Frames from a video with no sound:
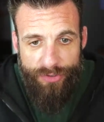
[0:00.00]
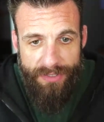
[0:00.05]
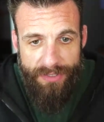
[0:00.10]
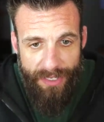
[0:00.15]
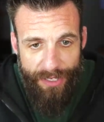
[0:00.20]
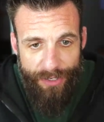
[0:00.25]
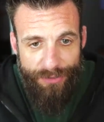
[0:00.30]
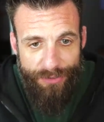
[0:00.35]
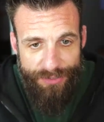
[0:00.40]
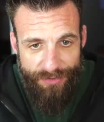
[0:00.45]

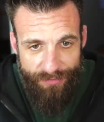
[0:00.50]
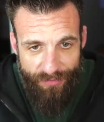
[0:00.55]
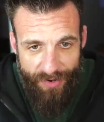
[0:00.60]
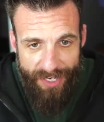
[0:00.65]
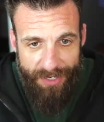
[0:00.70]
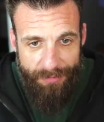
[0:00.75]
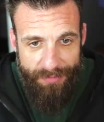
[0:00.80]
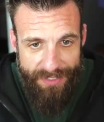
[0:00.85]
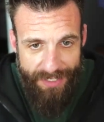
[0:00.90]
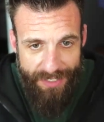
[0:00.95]
letters of
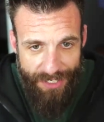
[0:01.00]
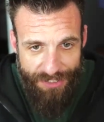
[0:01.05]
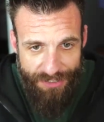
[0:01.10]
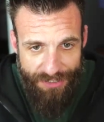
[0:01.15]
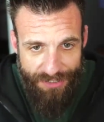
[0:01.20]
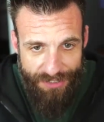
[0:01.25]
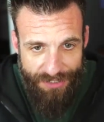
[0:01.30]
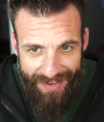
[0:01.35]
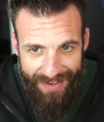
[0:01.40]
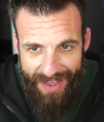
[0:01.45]

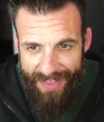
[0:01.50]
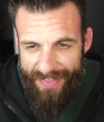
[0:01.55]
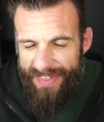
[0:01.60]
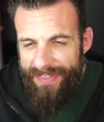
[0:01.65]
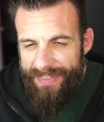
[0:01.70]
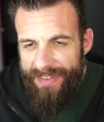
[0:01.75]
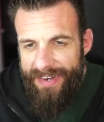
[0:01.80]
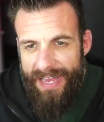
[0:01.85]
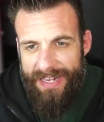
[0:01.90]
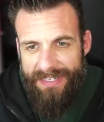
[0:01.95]
recommendation. And
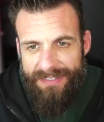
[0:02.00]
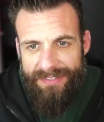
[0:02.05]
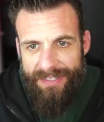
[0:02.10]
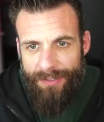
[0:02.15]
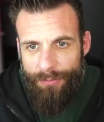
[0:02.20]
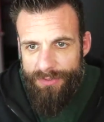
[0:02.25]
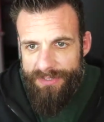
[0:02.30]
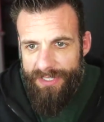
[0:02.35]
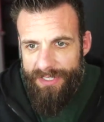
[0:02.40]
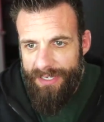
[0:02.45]
then the next
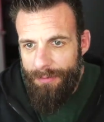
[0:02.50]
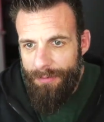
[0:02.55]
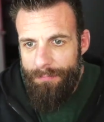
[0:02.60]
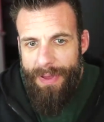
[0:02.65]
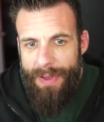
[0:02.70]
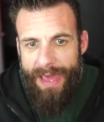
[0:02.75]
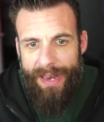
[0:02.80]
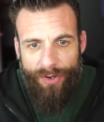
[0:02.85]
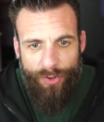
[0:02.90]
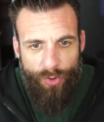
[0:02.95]
thing was like
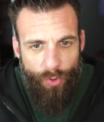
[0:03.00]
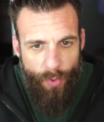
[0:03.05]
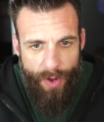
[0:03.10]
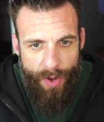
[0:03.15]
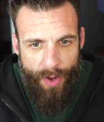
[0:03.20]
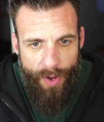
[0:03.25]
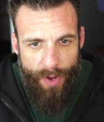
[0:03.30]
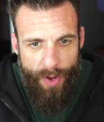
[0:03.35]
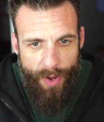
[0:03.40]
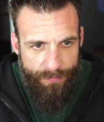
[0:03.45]
medical
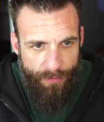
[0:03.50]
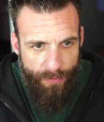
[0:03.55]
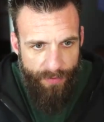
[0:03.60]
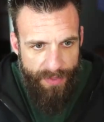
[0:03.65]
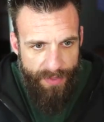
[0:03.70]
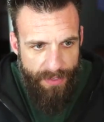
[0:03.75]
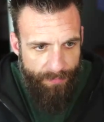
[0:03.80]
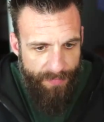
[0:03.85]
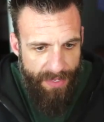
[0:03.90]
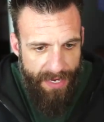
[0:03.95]
waiver for
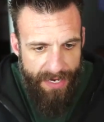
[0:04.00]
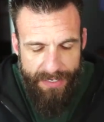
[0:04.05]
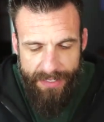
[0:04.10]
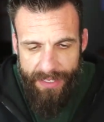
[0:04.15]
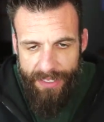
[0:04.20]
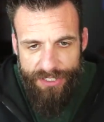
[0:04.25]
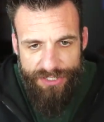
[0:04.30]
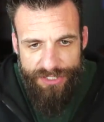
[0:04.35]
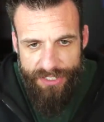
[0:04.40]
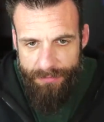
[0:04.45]
the uh, A D H D